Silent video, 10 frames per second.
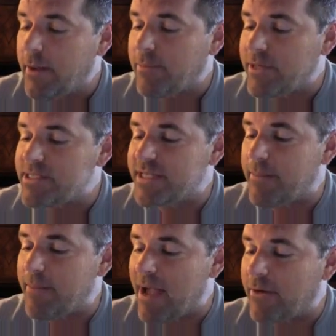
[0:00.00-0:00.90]
Please
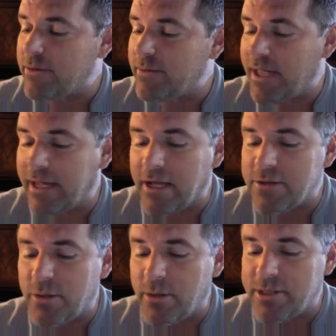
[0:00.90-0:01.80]
get back with me. I got
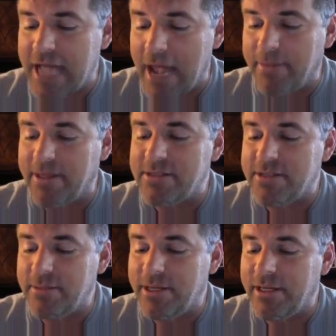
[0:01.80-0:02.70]
so much happiness
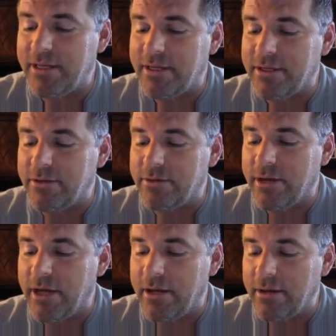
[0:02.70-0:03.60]
in me.
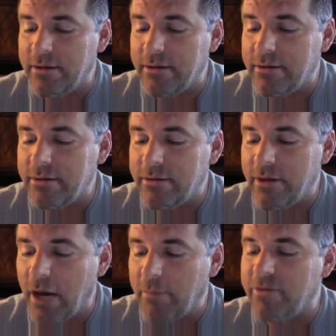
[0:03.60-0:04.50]
You
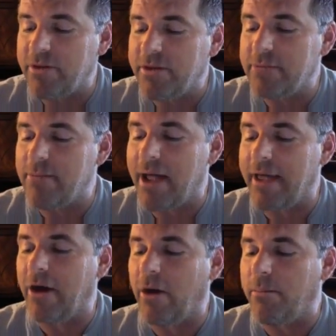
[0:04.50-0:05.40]
help if you need my
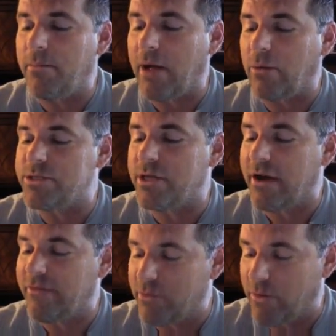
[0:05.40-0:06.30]
help. I will tell
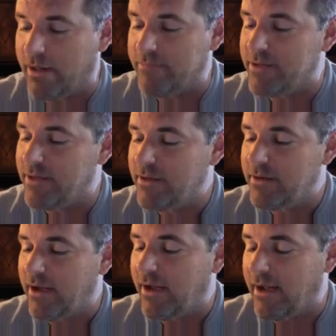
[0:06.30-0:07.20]
everyone.
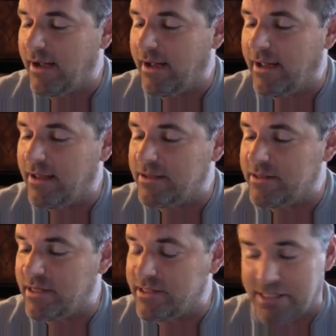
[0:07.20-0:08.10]
Then
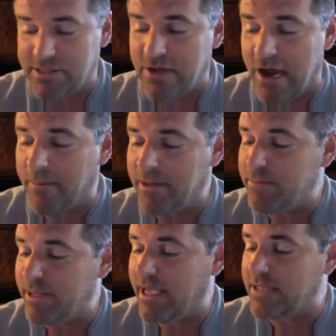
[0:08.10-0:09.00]
it says, Tommy,
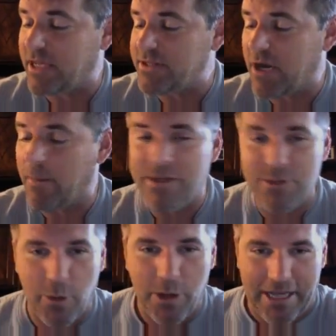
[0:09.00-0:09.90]
P.S. I tell my
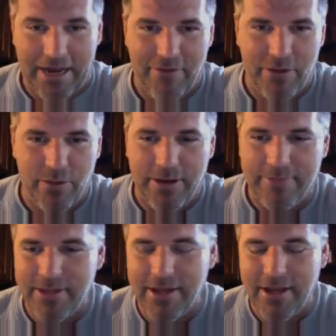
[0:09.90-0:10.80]
story to everyone.